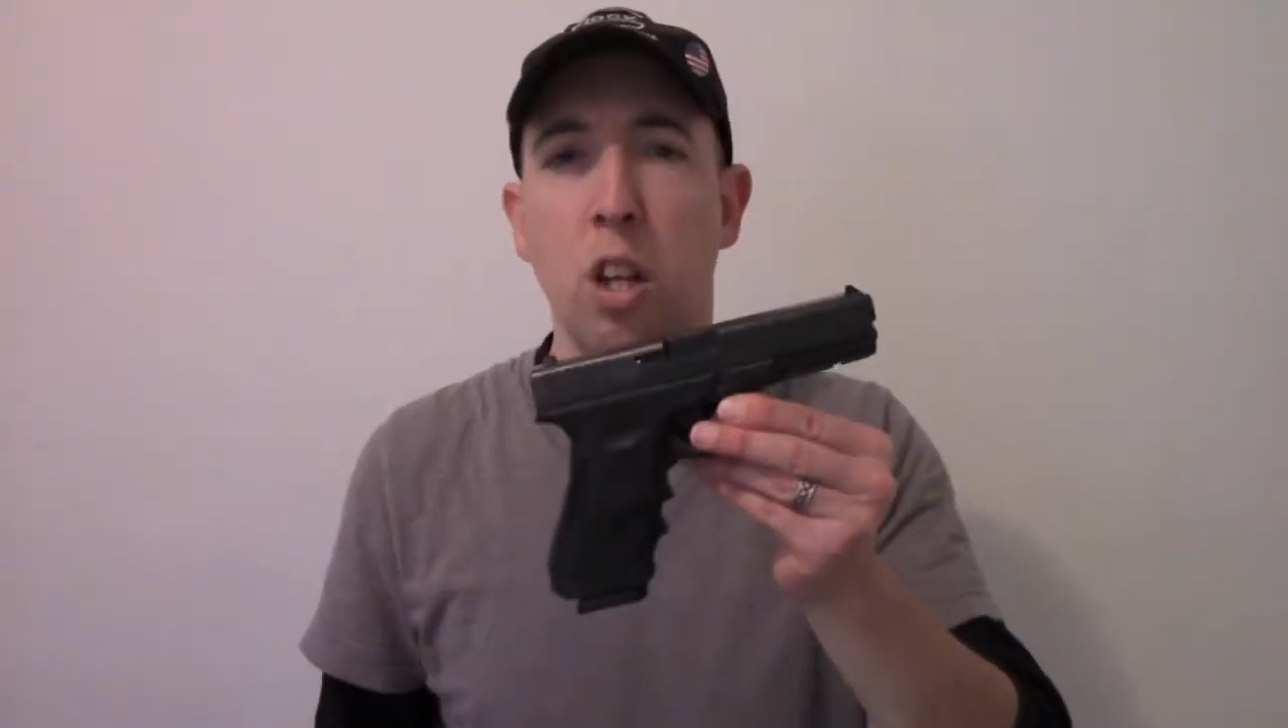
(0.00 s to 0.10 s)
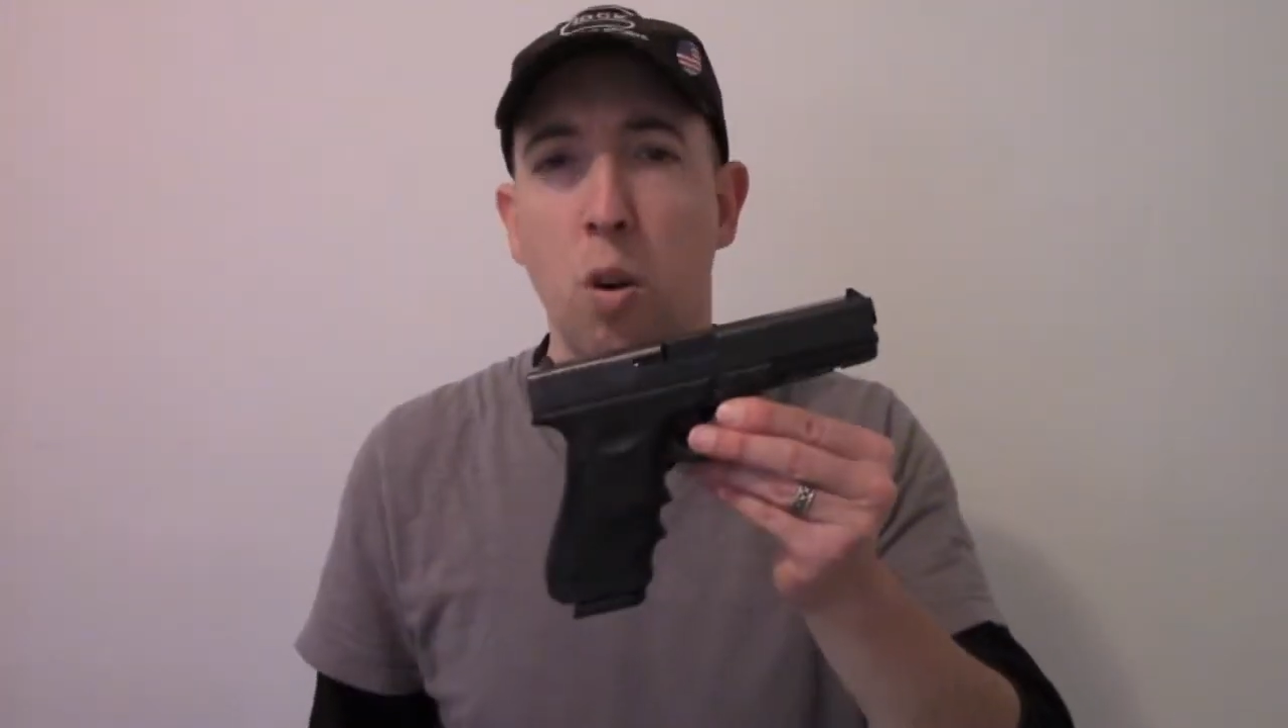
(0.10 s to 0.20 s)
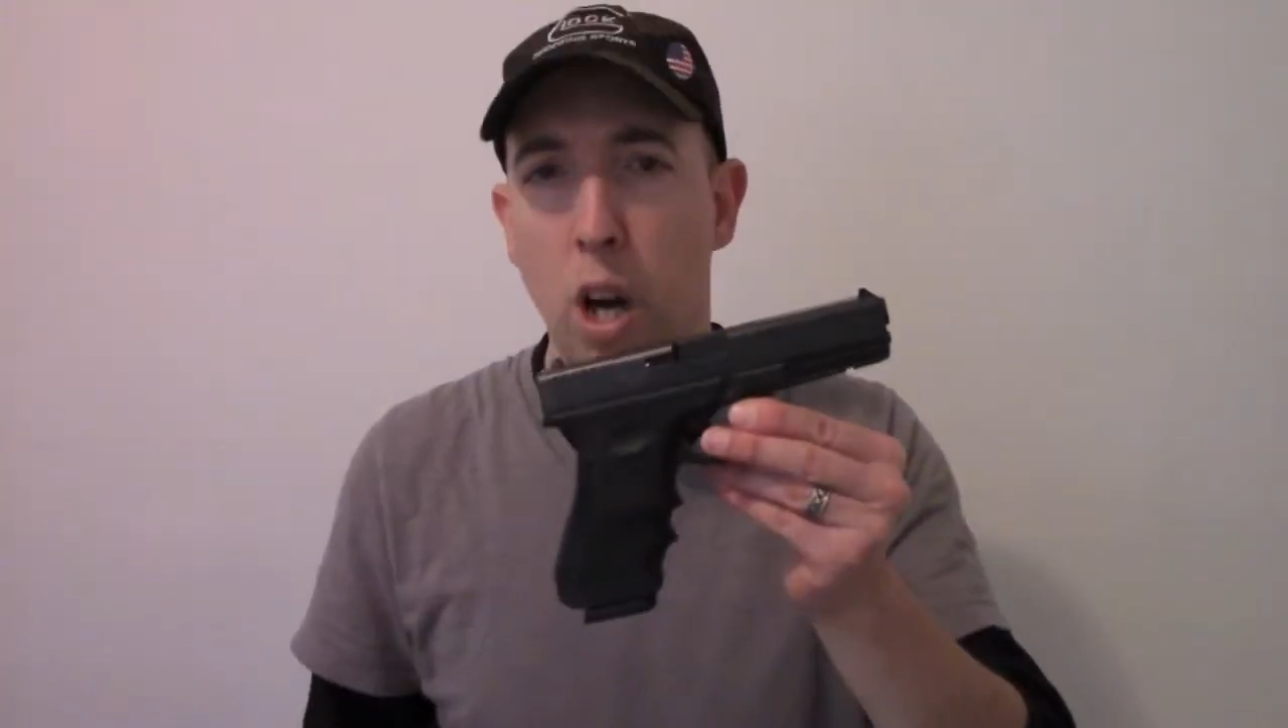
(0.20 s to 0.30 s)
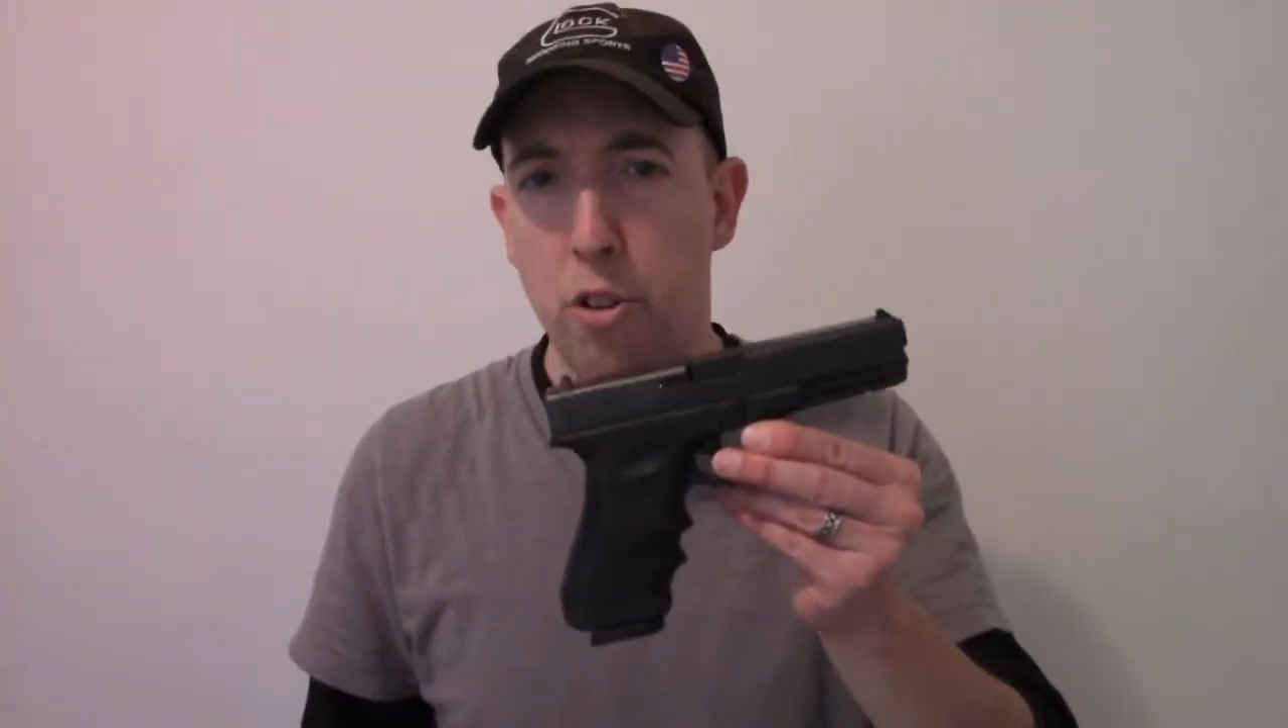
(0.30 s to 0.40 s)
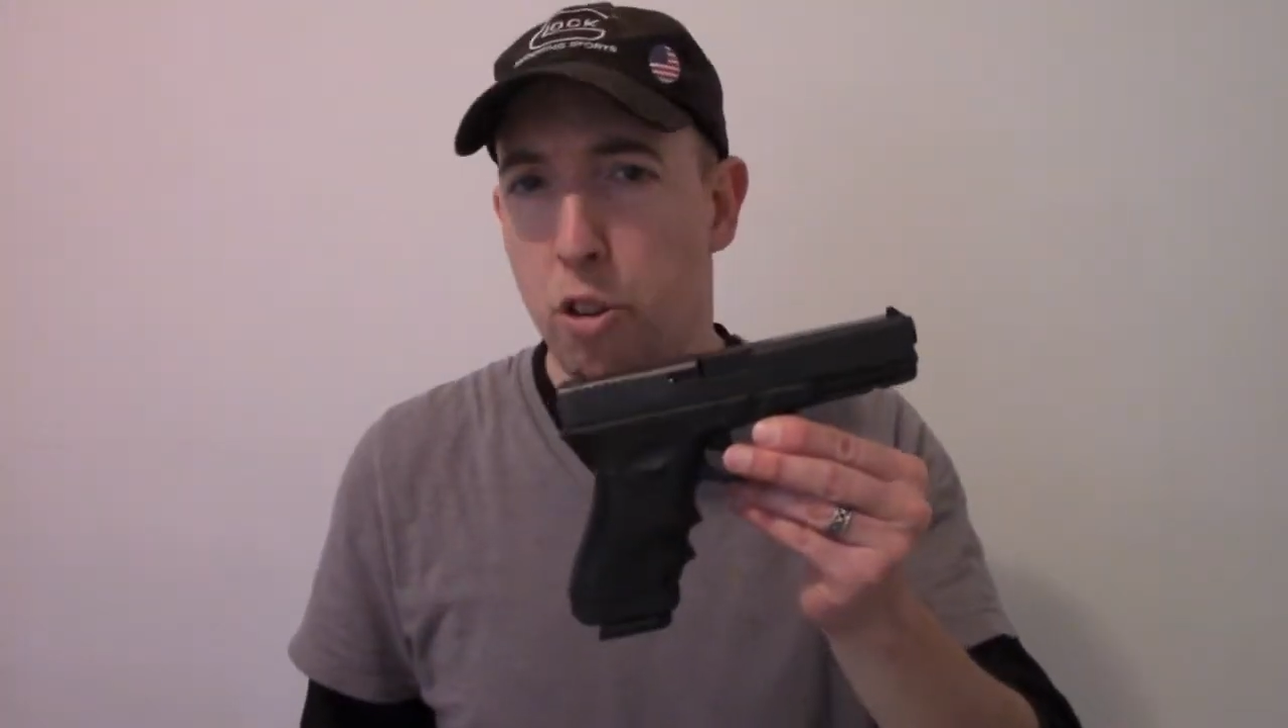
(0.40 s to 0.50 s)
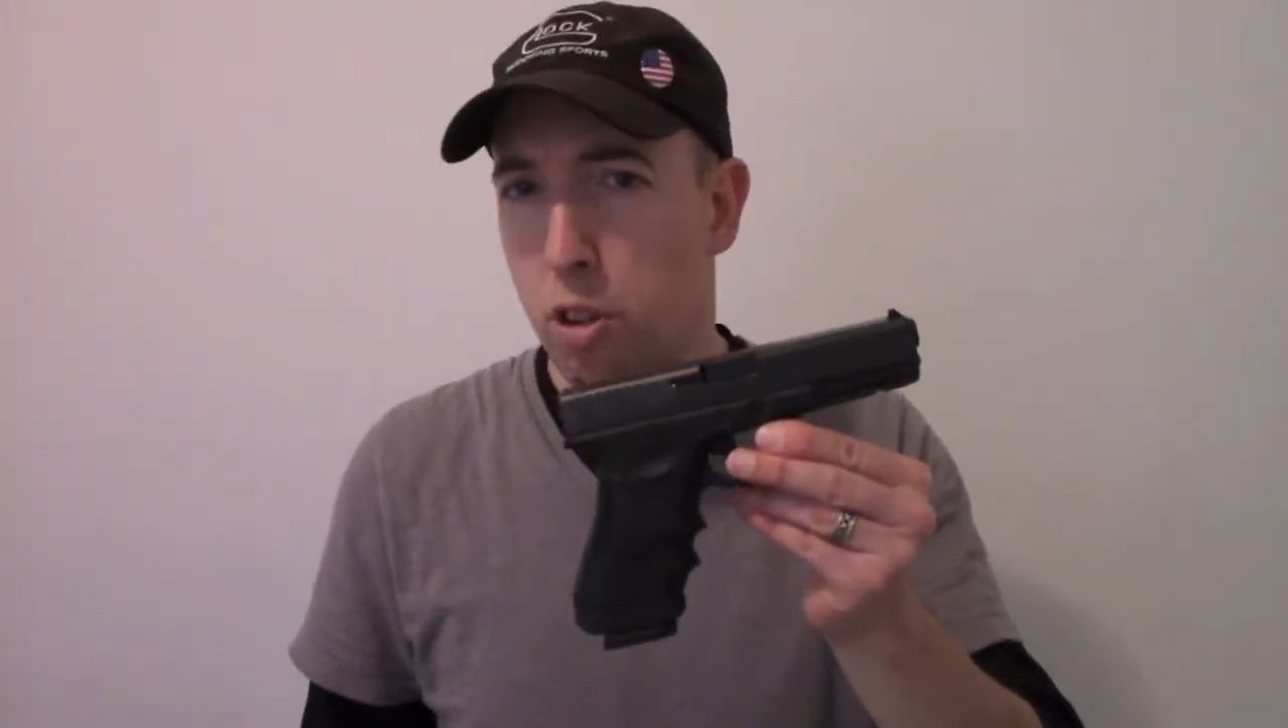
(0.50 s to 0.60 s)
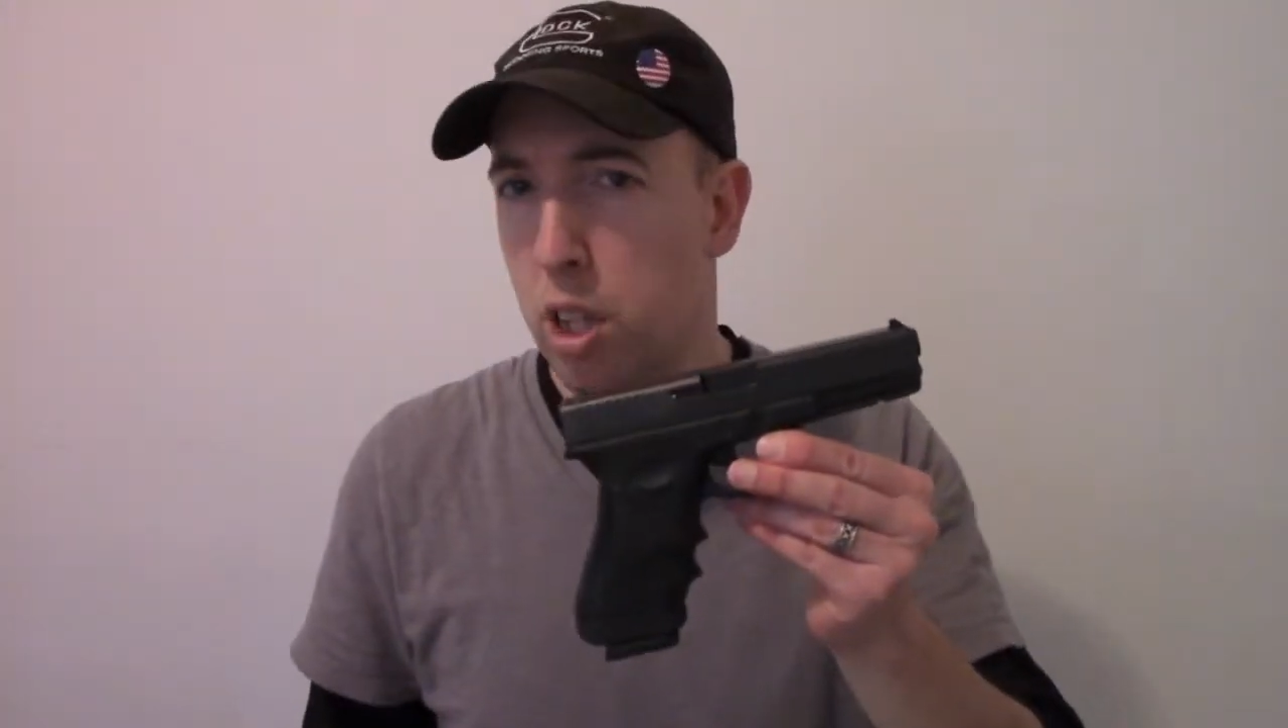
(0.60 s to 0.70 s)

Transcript: though I just